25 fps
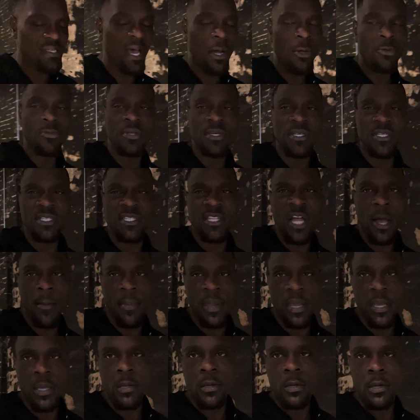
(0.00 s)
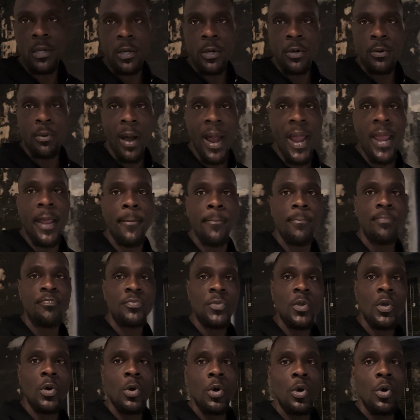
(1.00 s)
out the stomach, right?
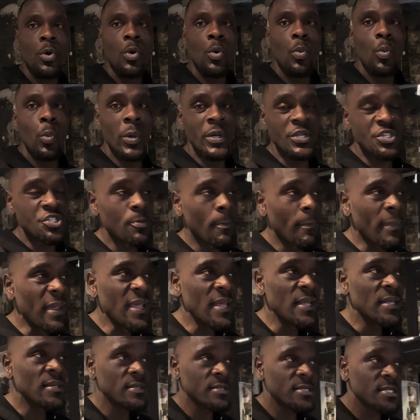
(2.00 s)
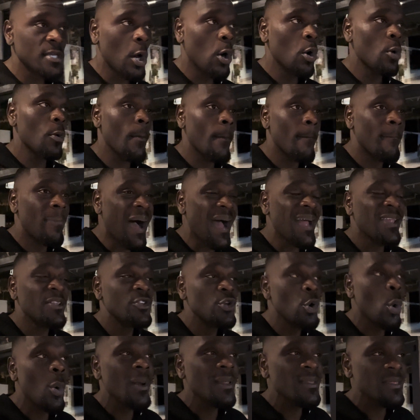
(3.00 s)
Which means, so by
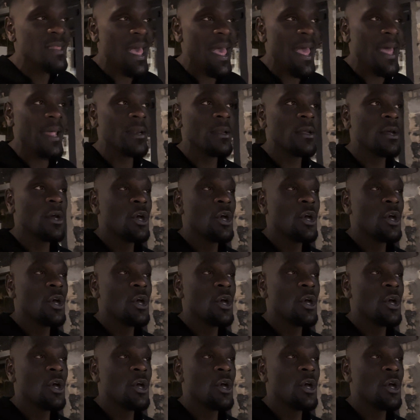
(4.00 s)
doing that,